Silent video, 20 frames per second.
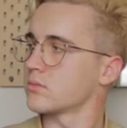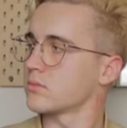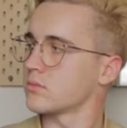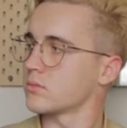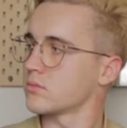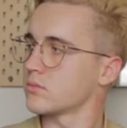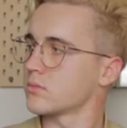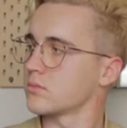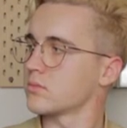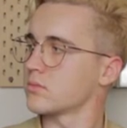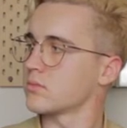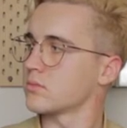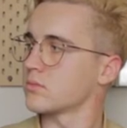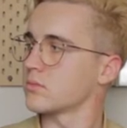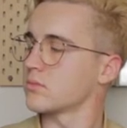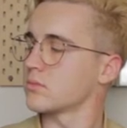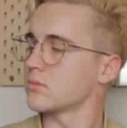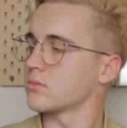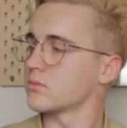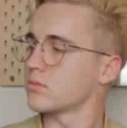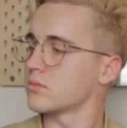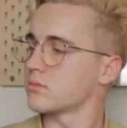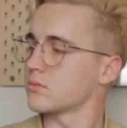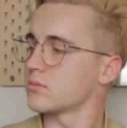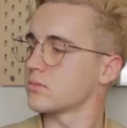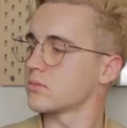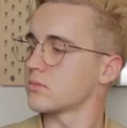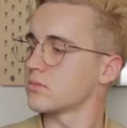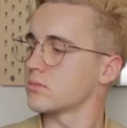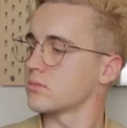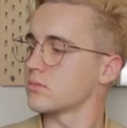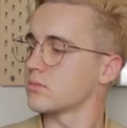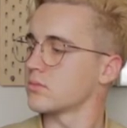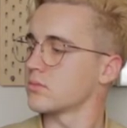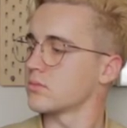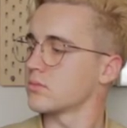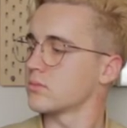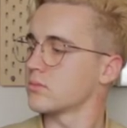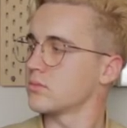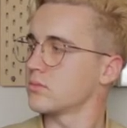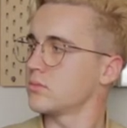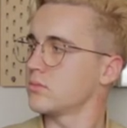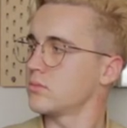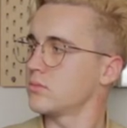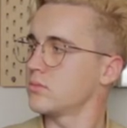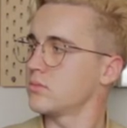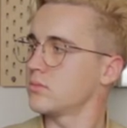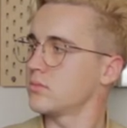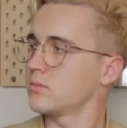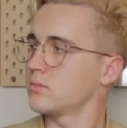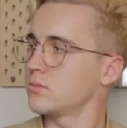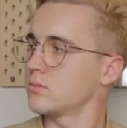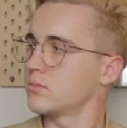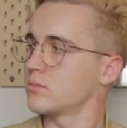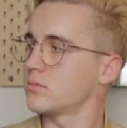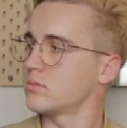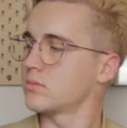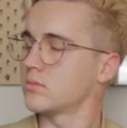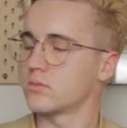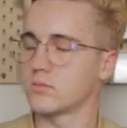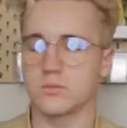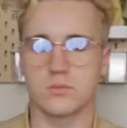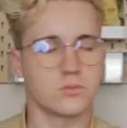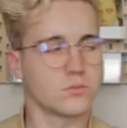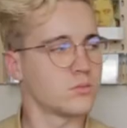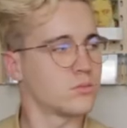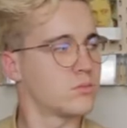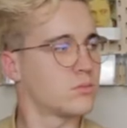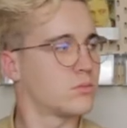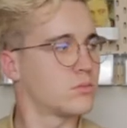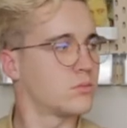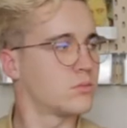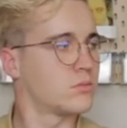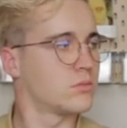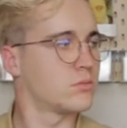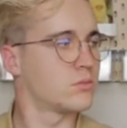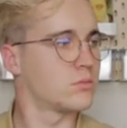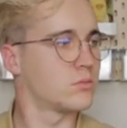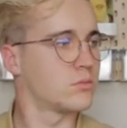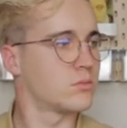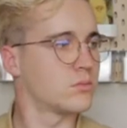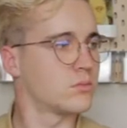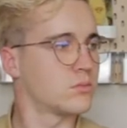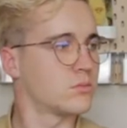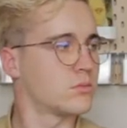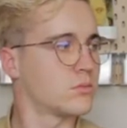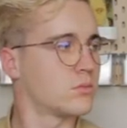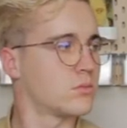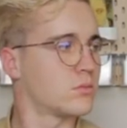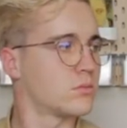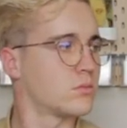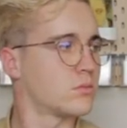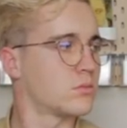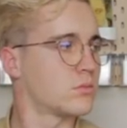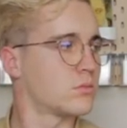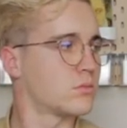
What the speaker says: [no speech]